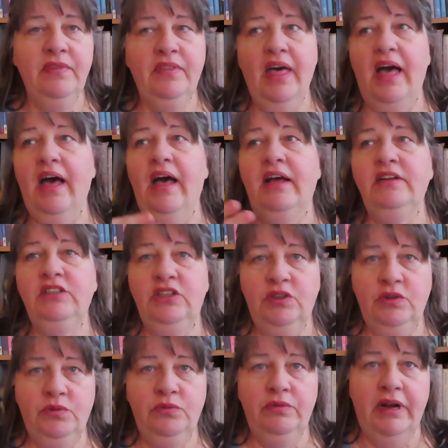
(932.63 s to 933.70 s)
that
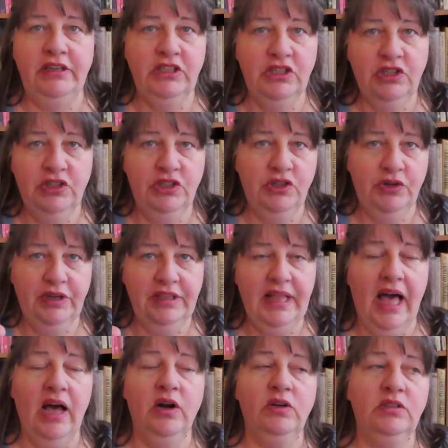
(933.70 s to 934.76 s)
you register during
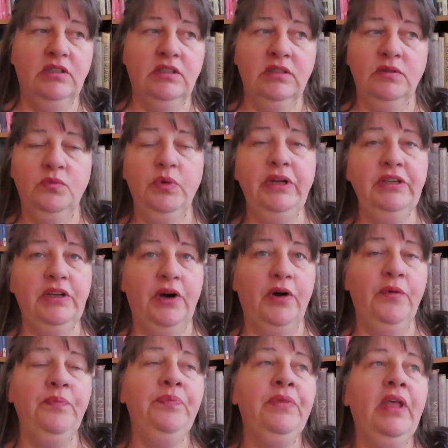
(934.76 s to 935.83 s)
that
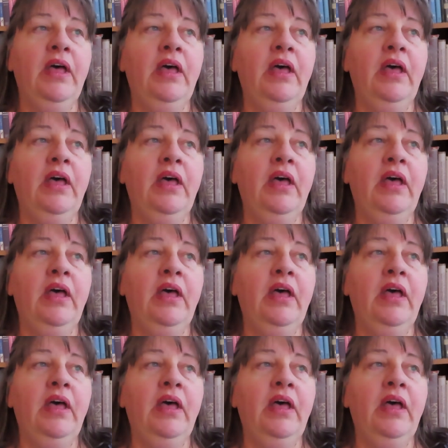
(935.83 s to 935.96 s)
window.